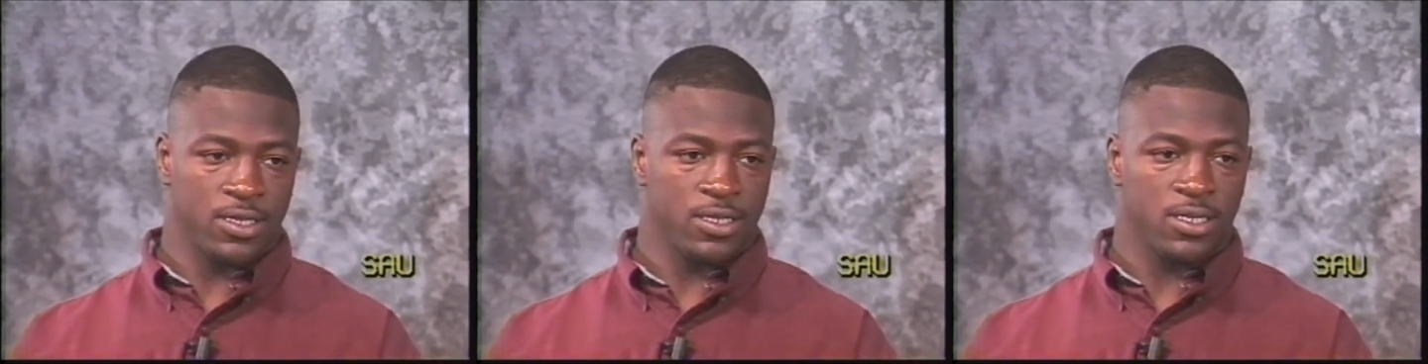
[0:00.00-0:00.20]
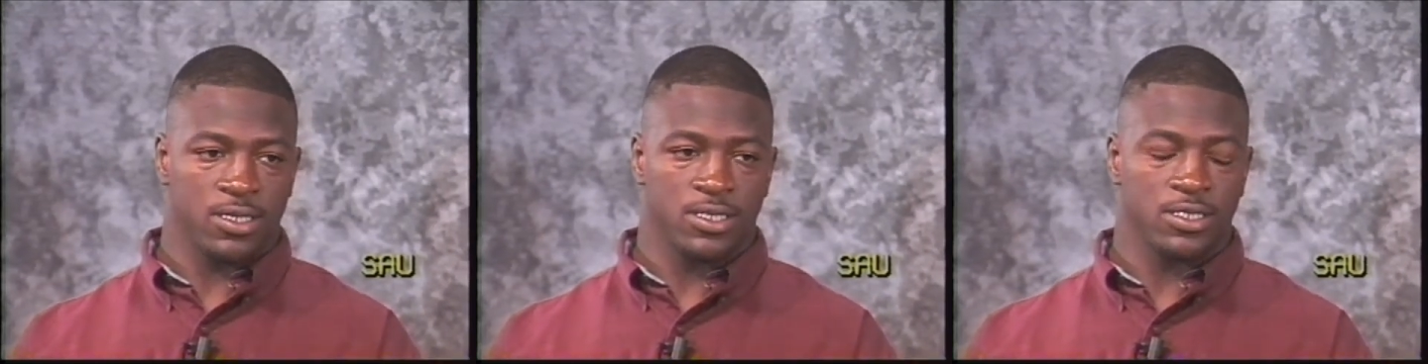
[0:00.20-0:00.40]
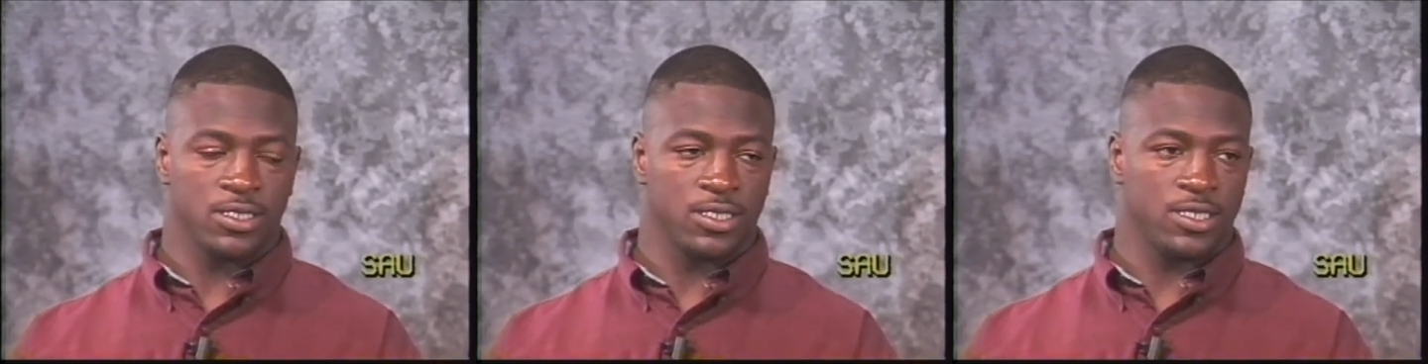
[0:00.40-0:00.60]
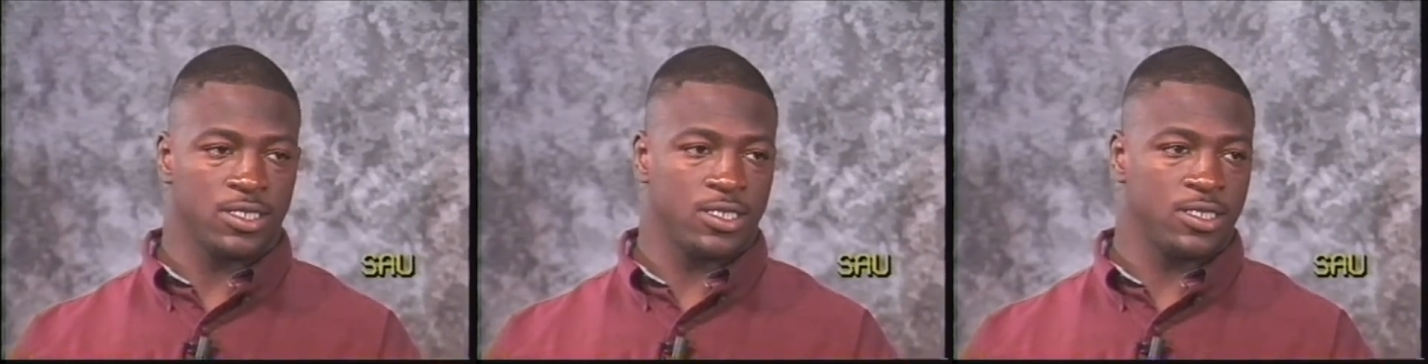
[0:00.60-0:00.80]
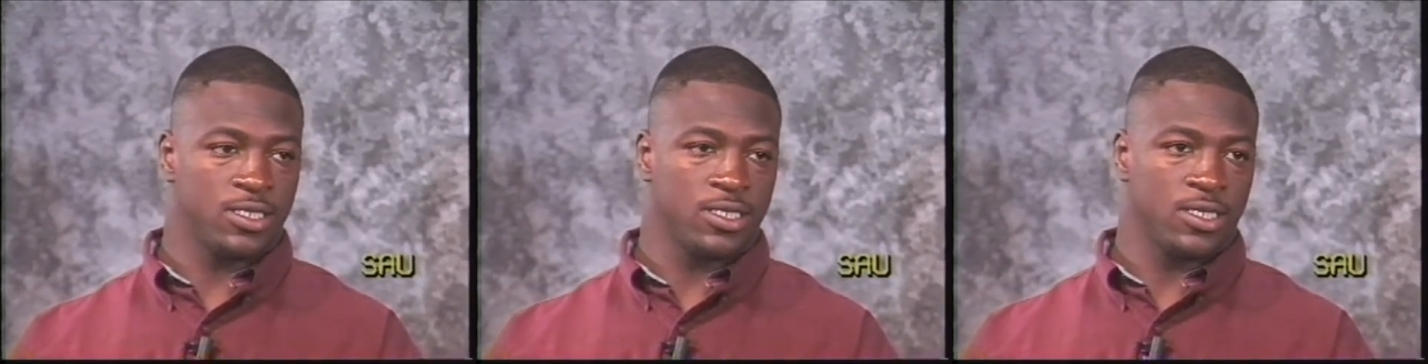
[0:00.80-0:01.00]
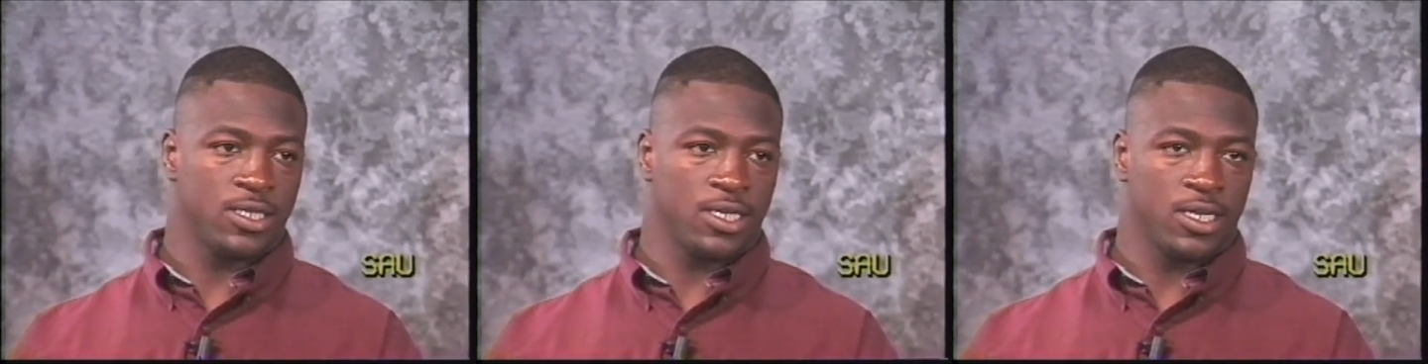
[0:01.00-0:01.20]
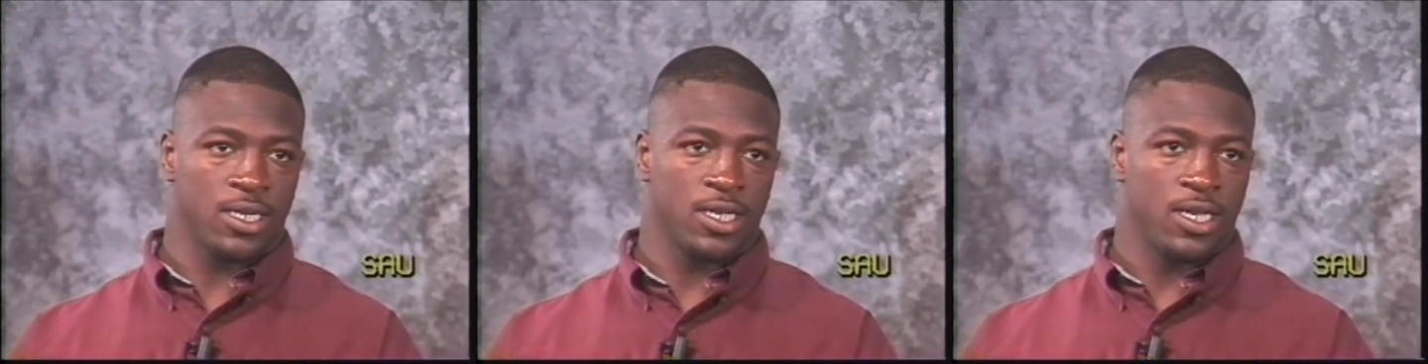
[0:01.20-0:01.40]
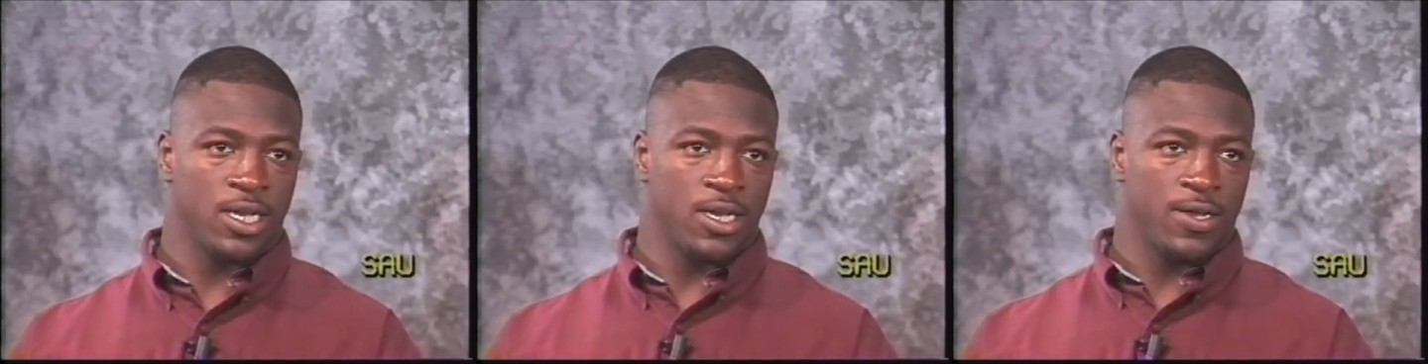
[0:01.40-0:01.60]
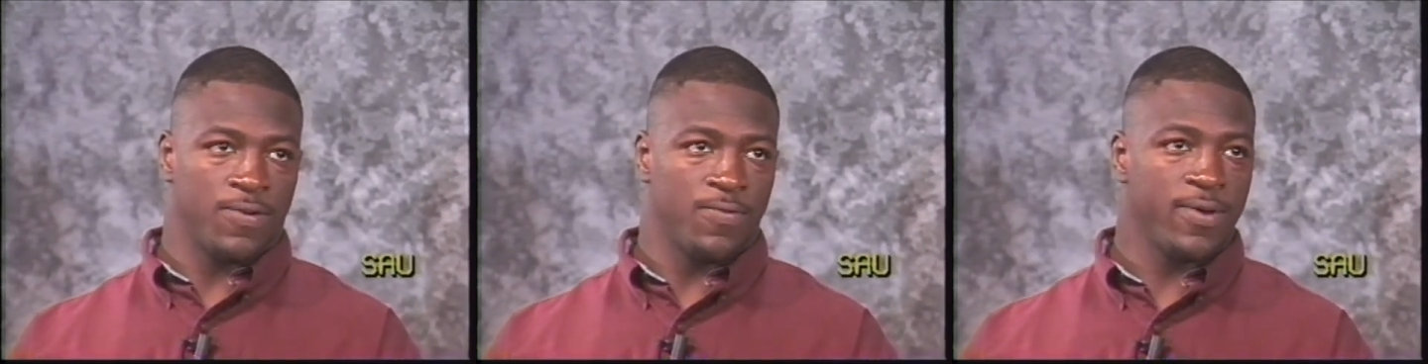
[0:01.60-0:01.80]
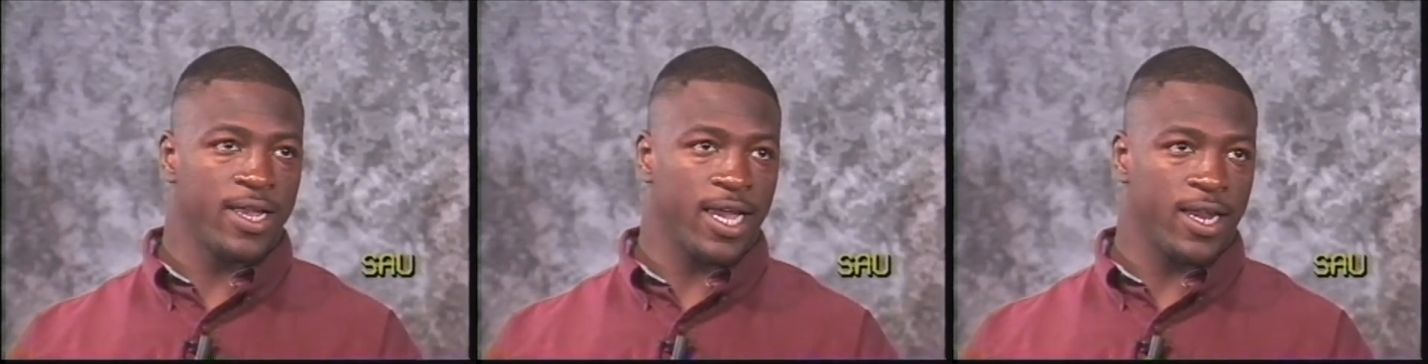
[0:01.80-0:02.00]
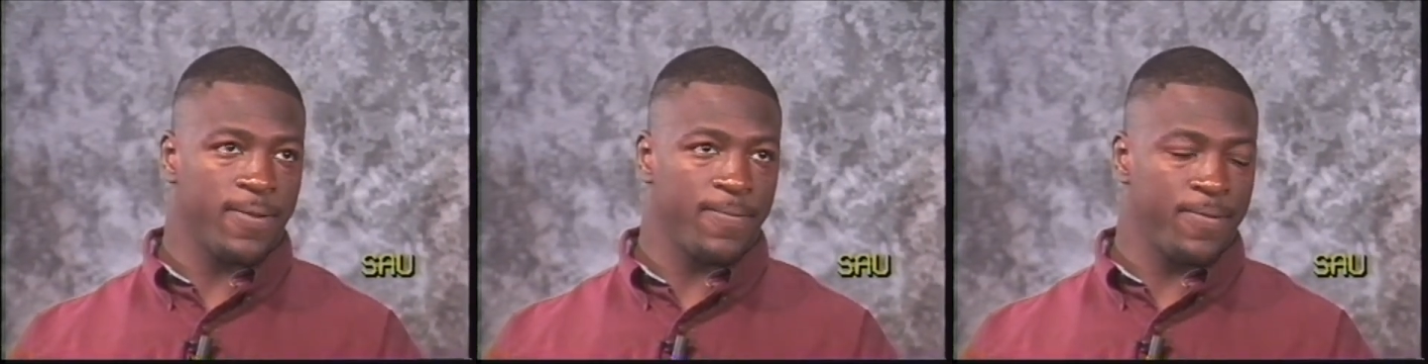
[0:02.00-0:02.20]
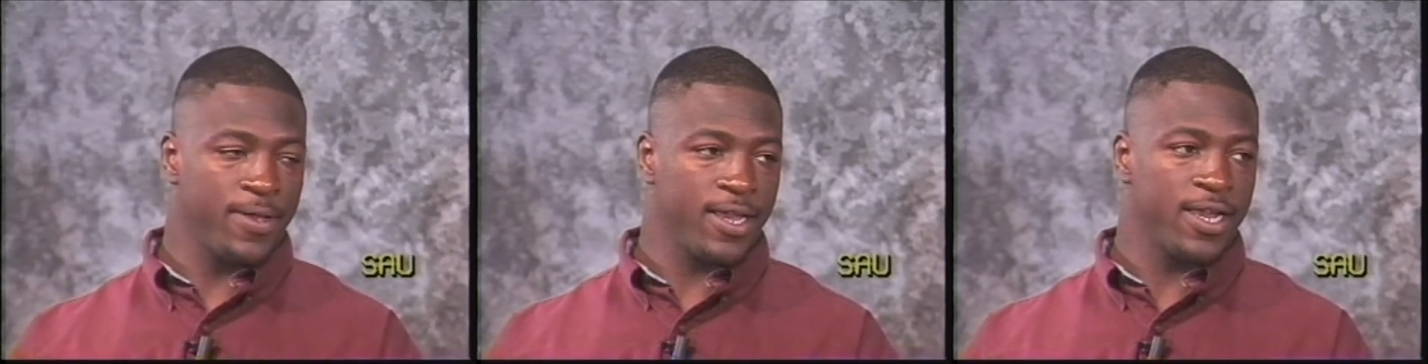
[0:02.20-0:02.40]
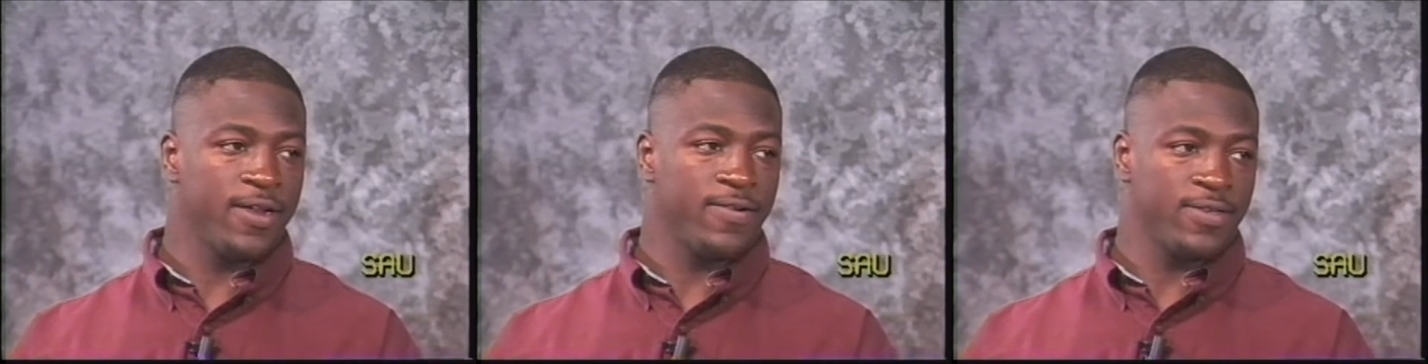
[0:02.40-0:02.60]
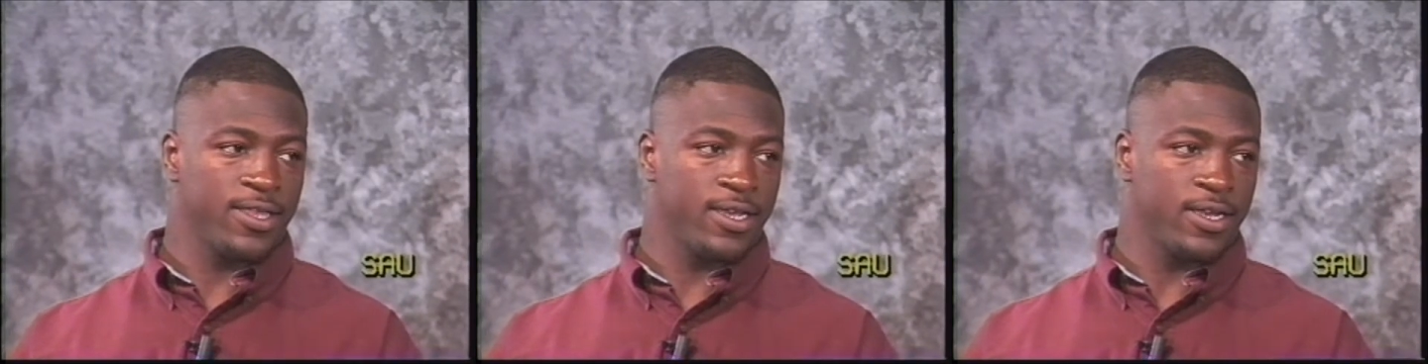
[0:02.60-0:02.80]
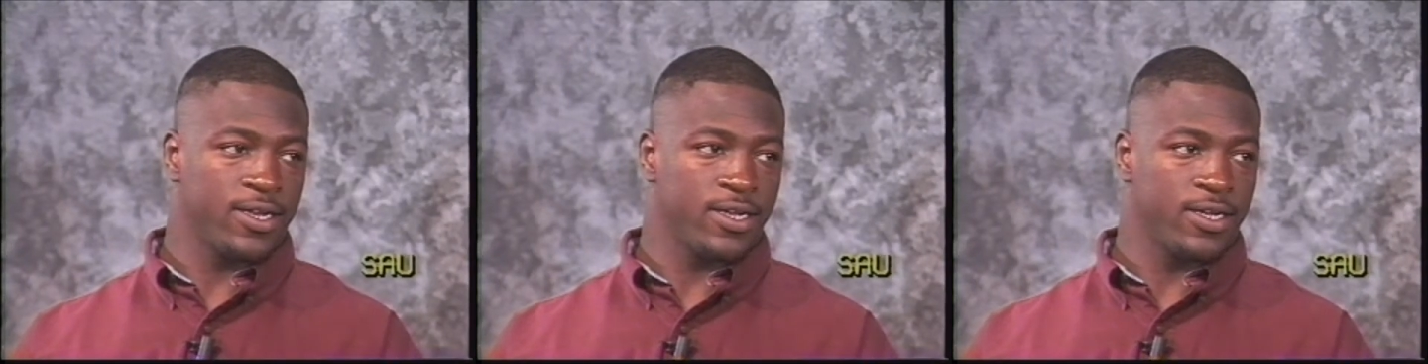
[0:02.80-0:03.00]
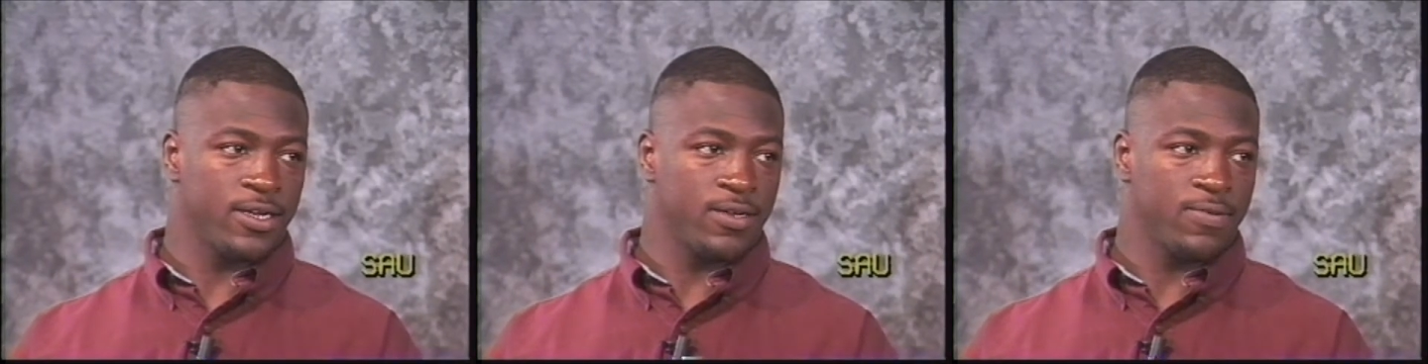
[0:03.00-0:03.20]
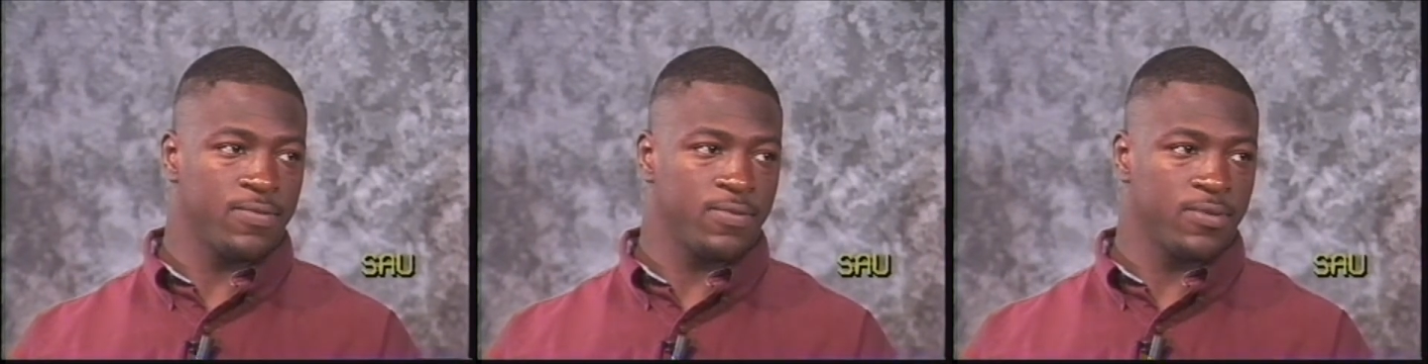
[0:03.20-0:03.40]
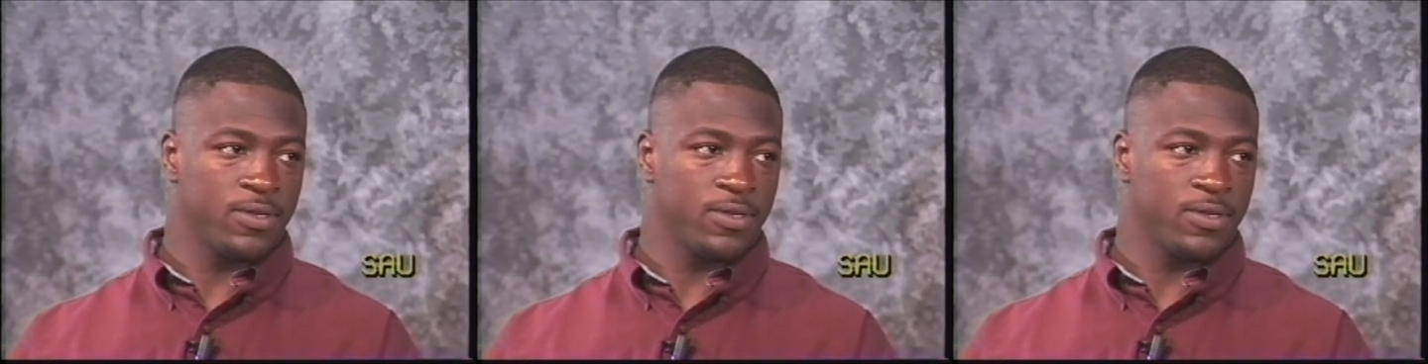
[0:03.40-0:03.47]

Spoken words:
It's just, we got to pick everything up.